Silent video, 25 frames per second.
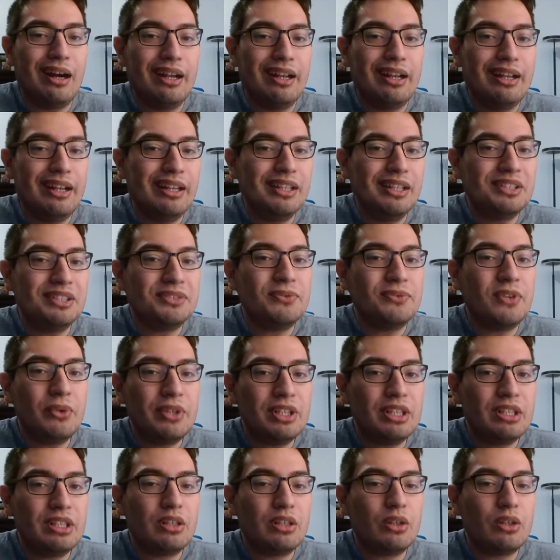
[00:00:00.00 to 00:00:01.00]
It's
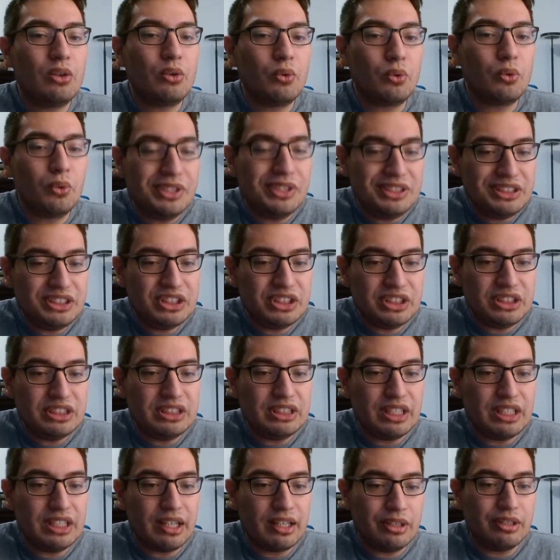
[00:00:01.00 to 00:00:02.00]
very
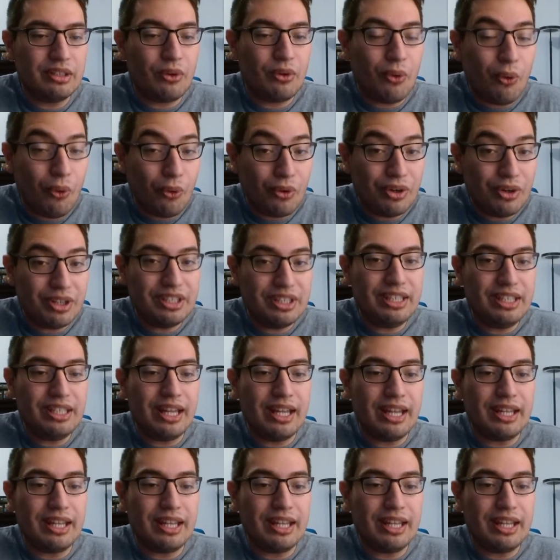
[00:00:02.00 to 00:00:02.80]
cringy and corny,